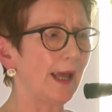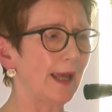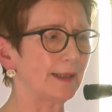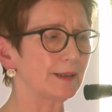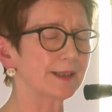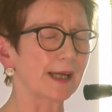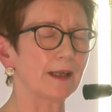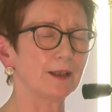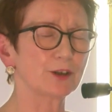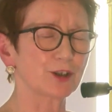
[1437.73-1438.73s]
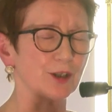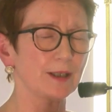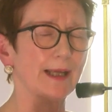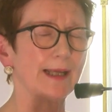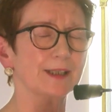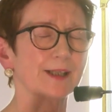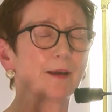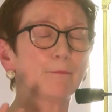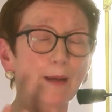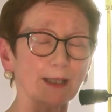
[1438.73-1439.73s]
And she had
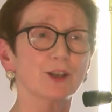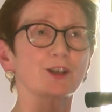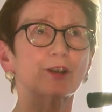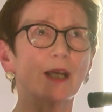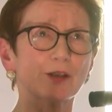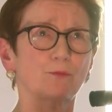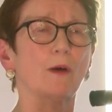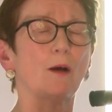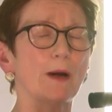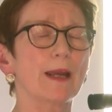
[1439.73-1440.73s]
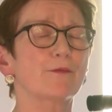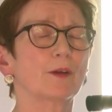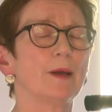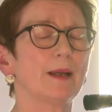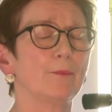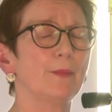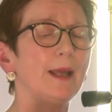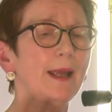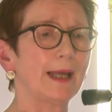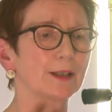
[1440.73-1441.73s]
managed to get away from him
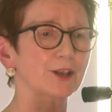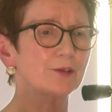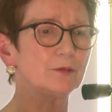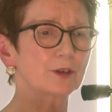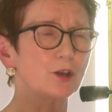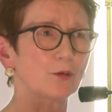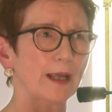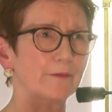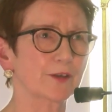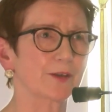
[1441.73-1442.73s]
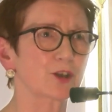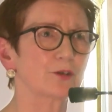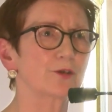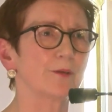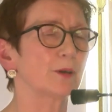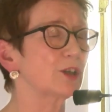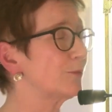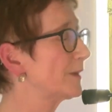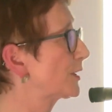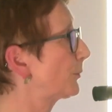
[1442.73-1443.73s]
and to look after the children, but she was